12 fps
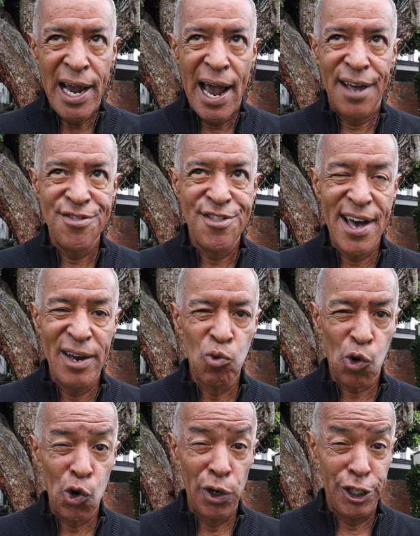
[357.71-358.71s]
and then
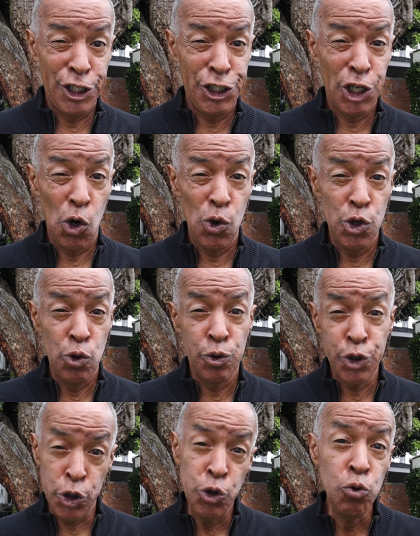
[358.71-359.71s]
we're going to show you
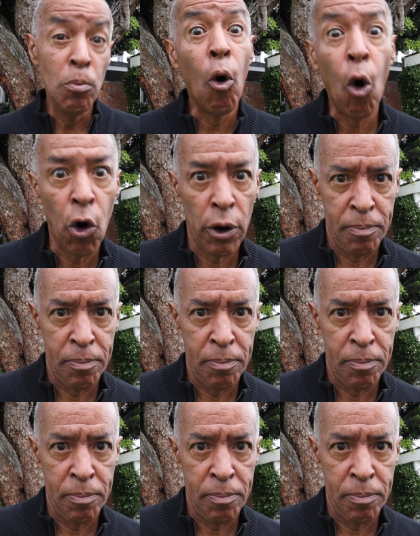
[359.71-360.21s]
2 more